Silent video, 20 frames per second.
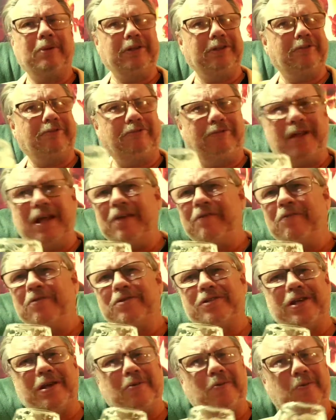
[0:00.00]
But the
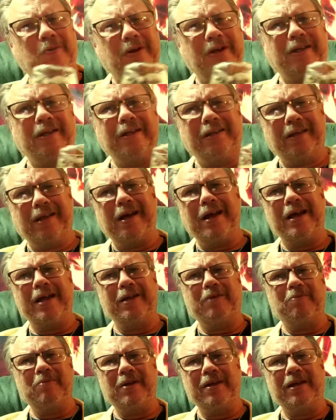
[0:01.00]
flavors I really
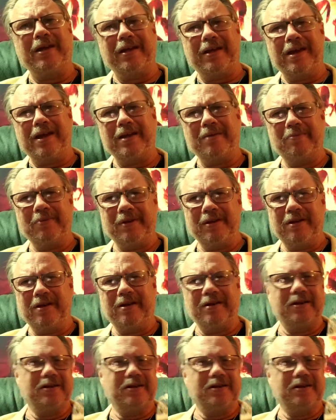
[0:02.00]
like, man, I gotta be